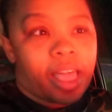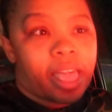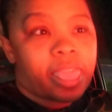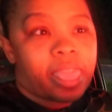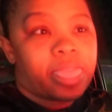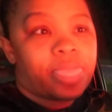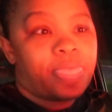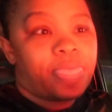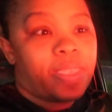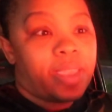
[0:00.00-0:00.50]
I
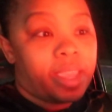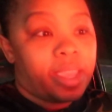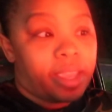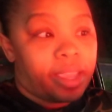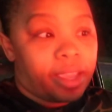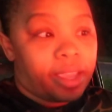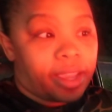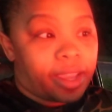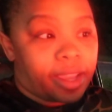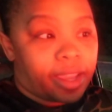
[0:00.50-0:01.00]

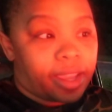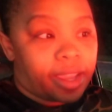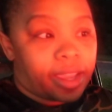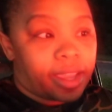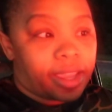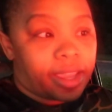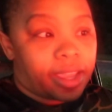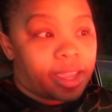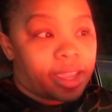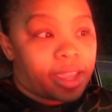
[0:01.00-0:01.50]
think
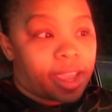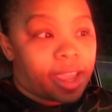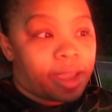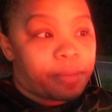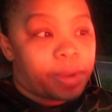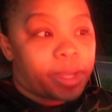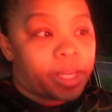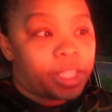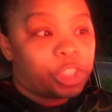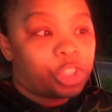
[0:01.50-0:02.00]

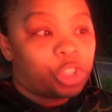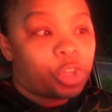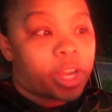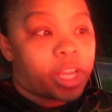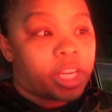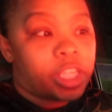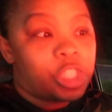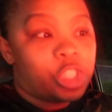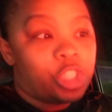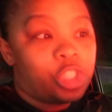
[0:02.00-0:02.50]
I'm gonna
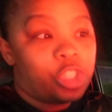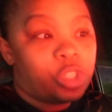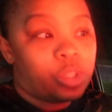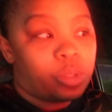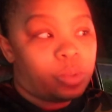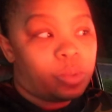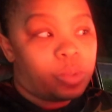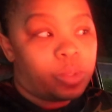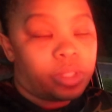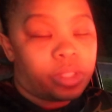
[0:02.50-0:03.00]
try to
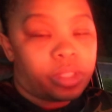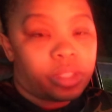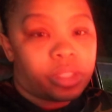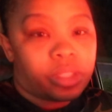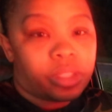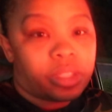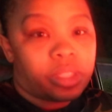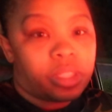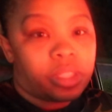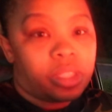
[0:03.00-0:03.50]

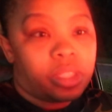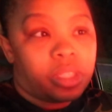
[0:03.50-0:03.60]
juice